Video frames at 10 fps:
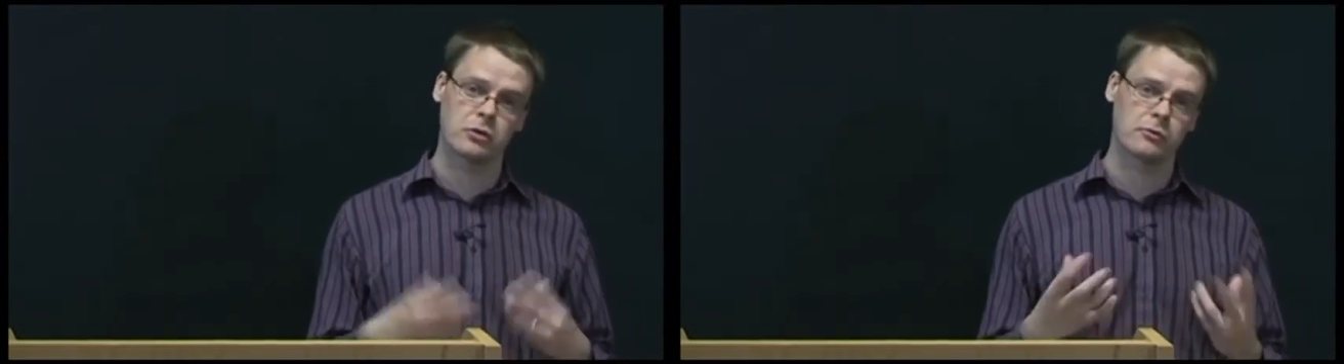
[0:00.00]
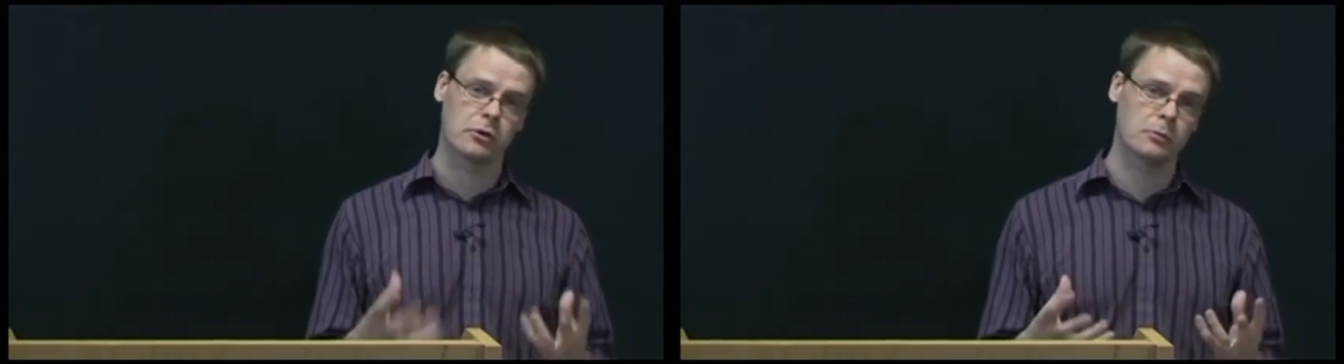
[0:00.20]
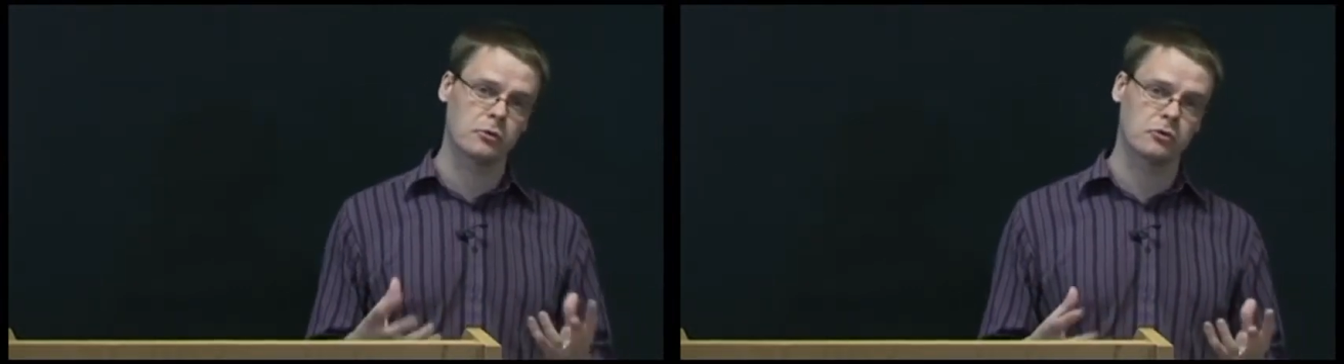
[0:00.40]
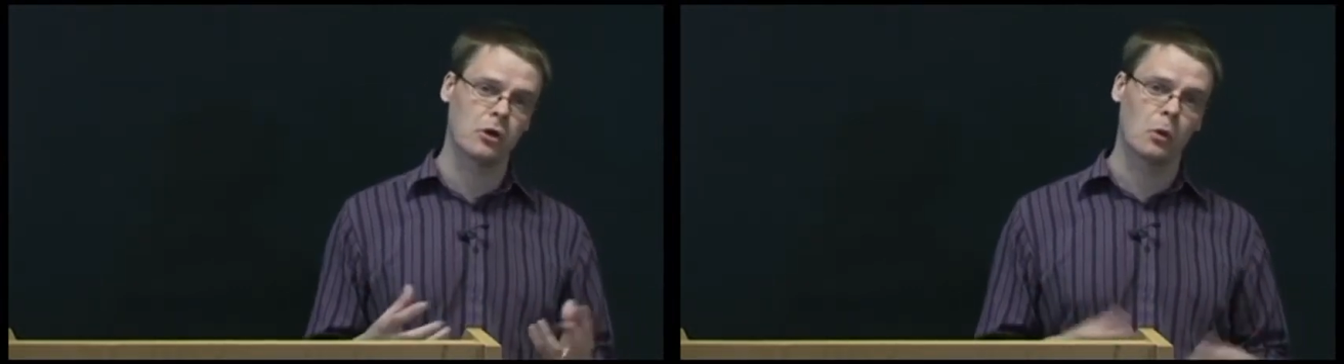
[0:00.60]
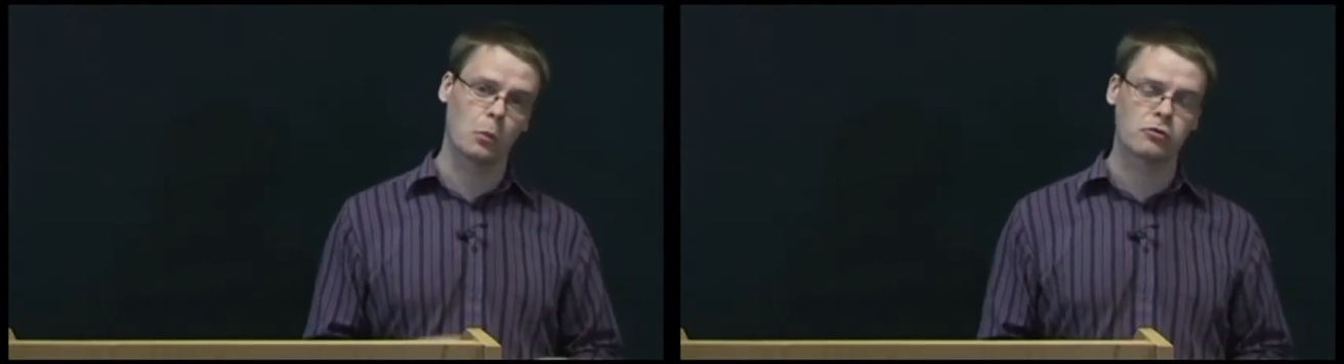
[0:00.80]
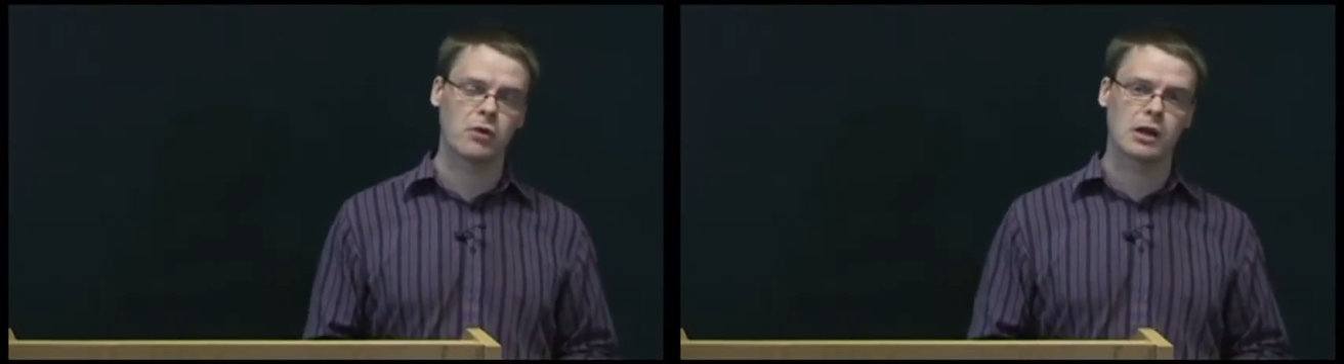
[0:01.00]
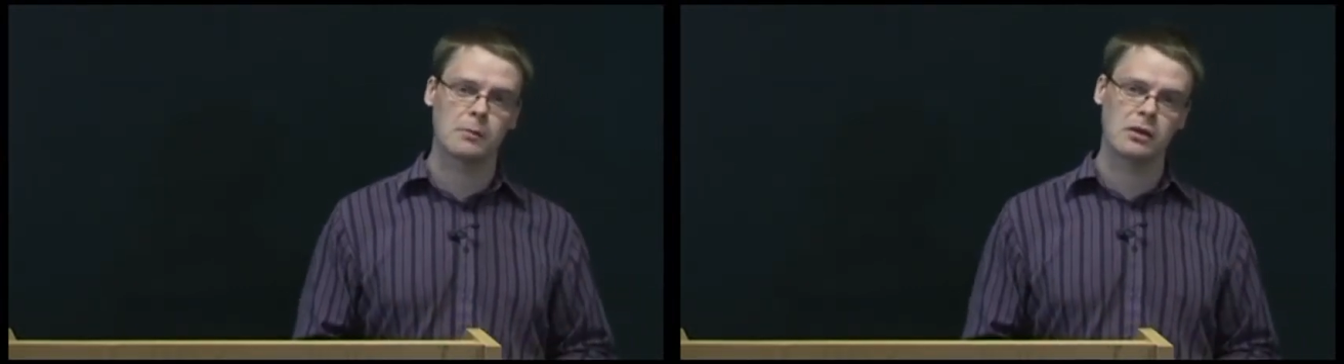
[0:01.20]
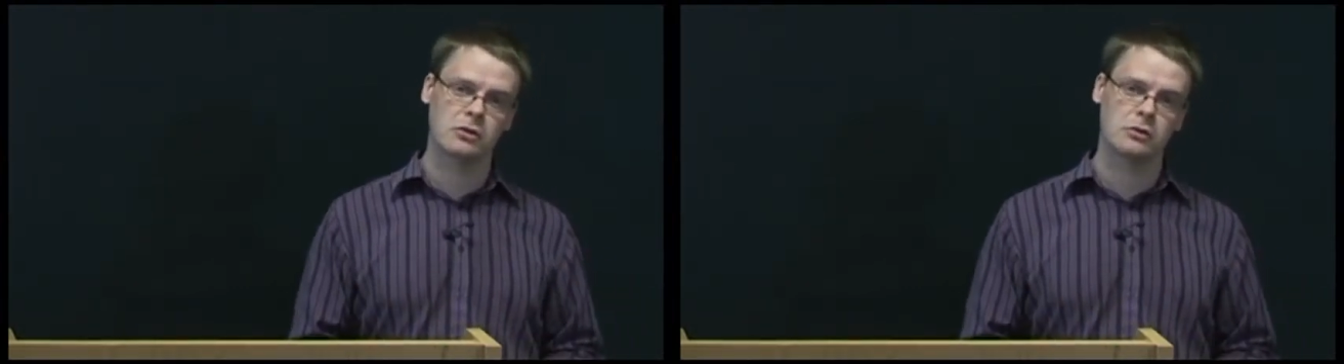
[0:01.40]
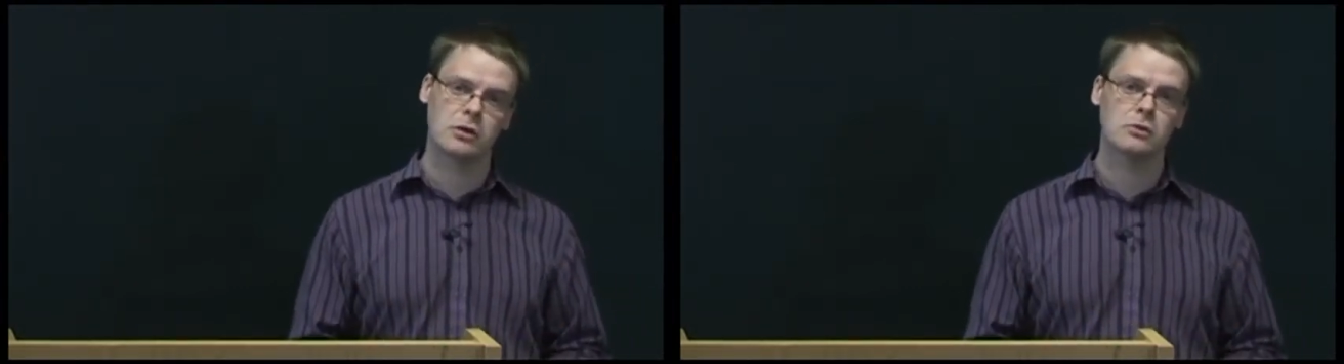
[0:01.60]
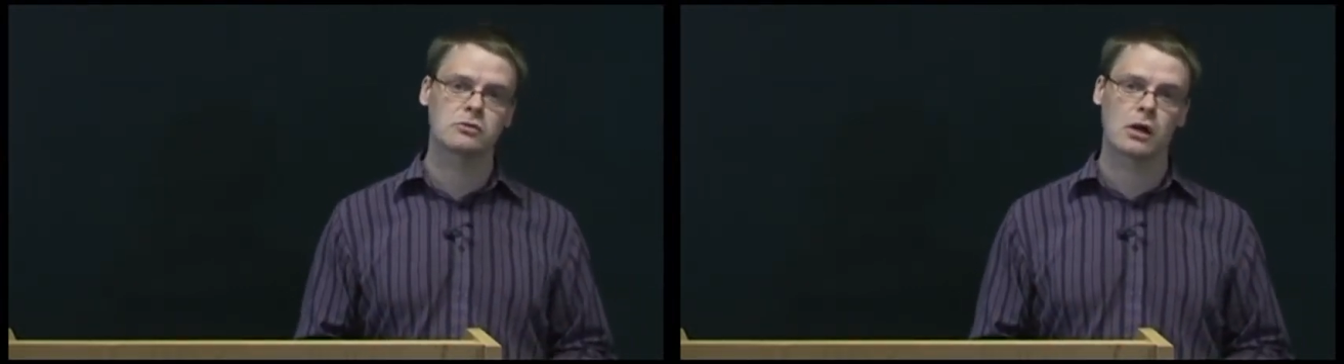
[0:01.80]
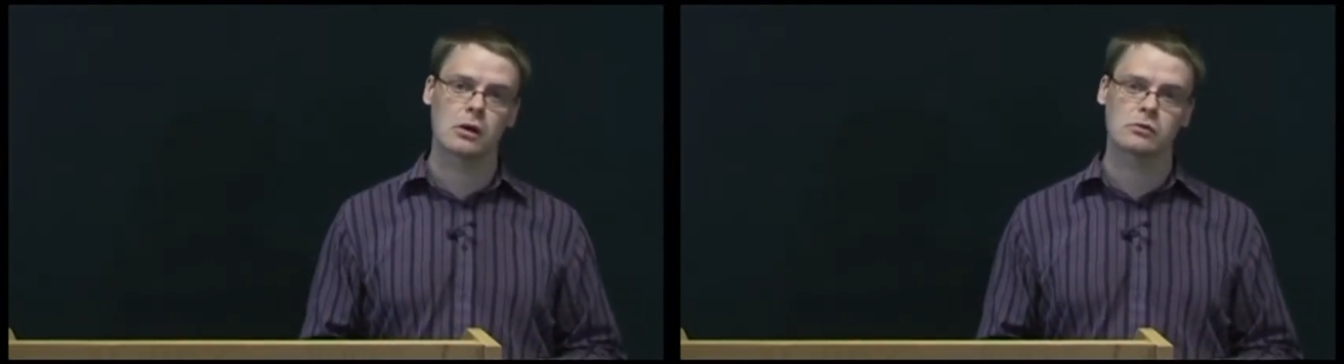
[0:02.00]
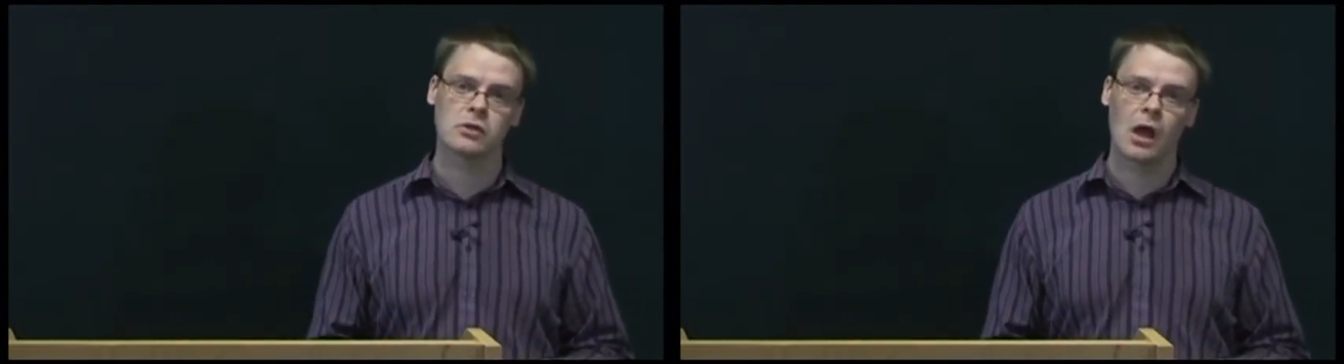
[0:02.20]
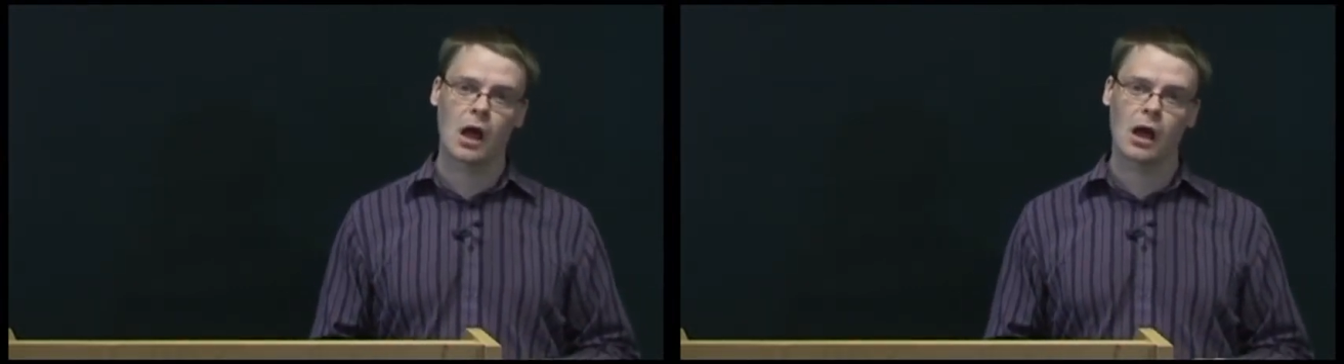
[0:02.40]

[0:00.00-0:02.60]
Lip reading: so I very much would recommend you use those.